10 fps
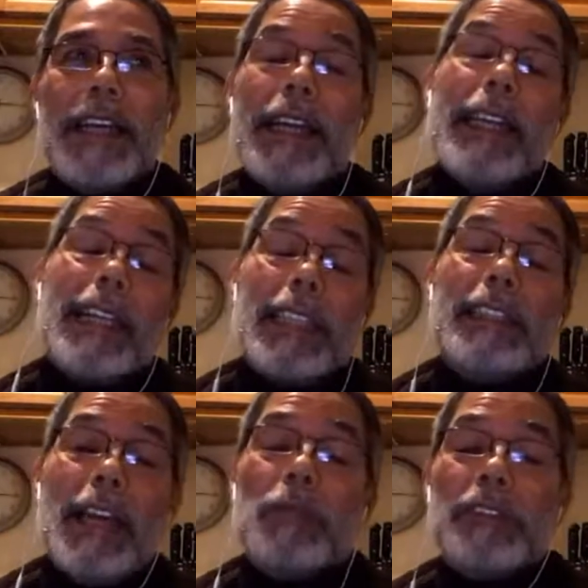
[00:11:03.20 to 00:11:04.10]
and I guess
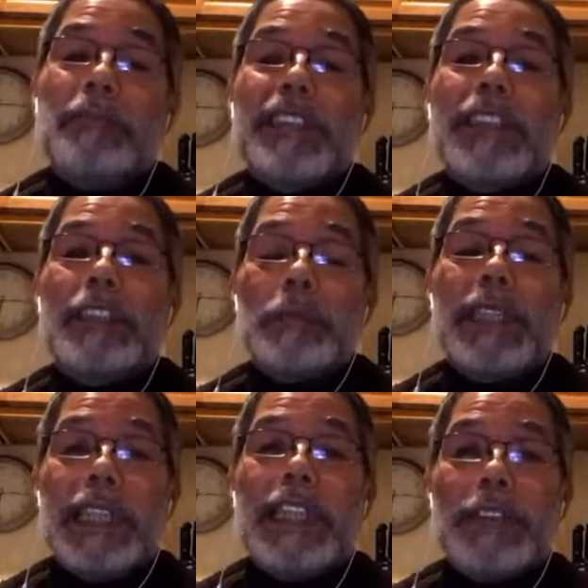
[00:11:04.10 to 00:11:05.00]
that was really the
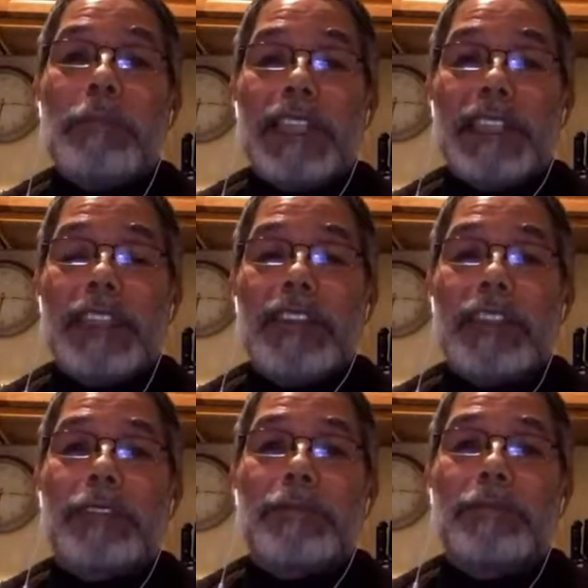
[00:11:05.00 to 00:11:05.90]
beginning of my teaching,
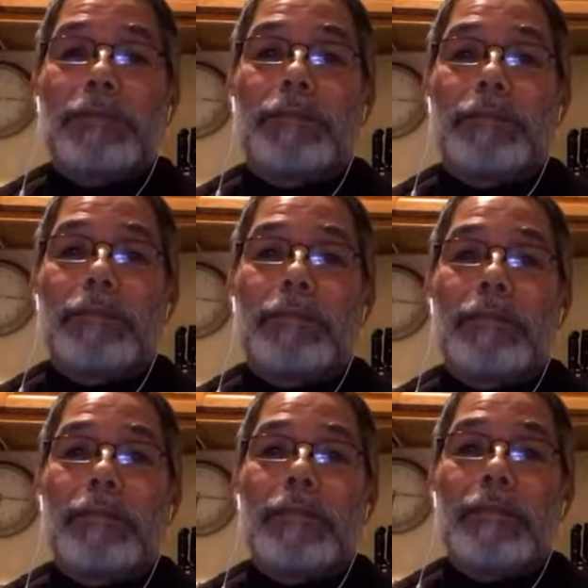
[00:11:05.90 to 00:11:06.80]

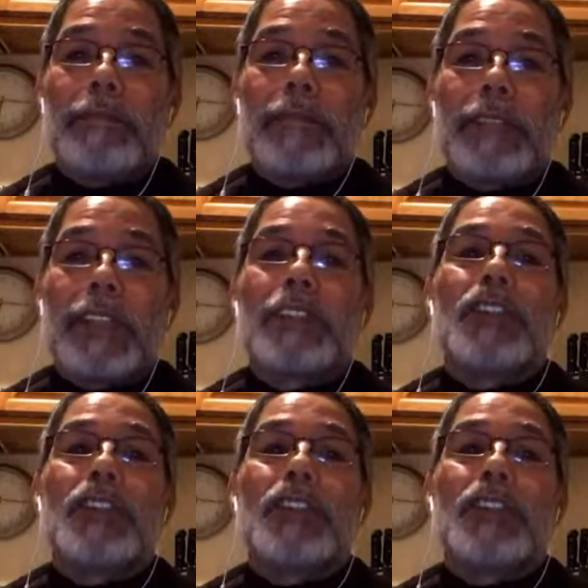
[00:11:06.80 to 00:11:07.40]
because